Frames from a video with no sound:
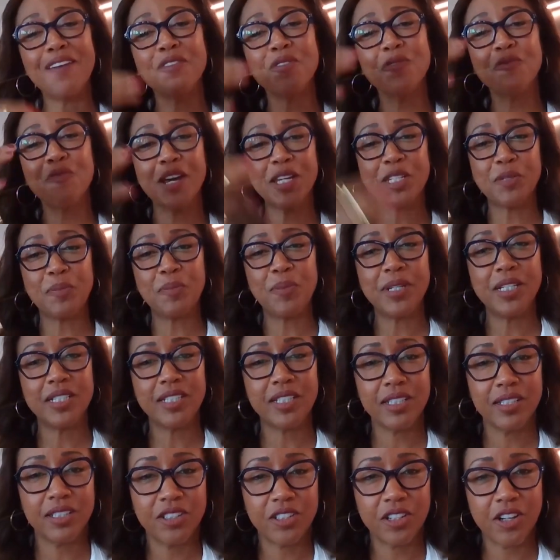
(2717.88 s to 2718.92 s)
the recipe to
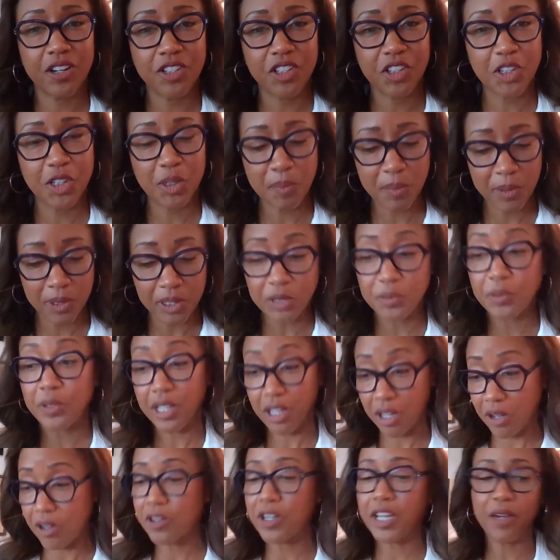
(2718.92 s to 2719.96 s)
the church cookbooks. We're
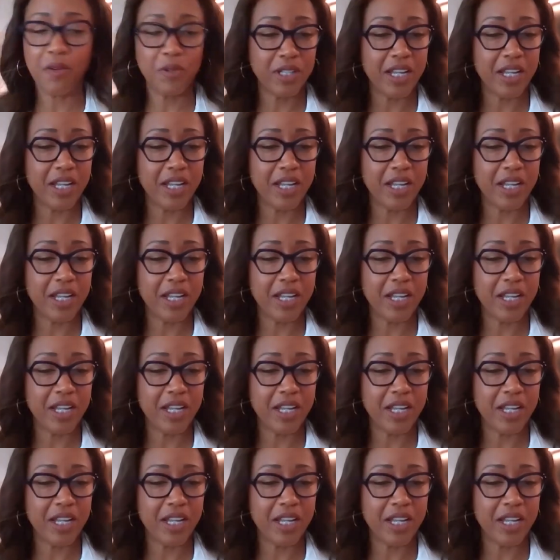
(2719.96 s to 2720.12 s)
like, okay, well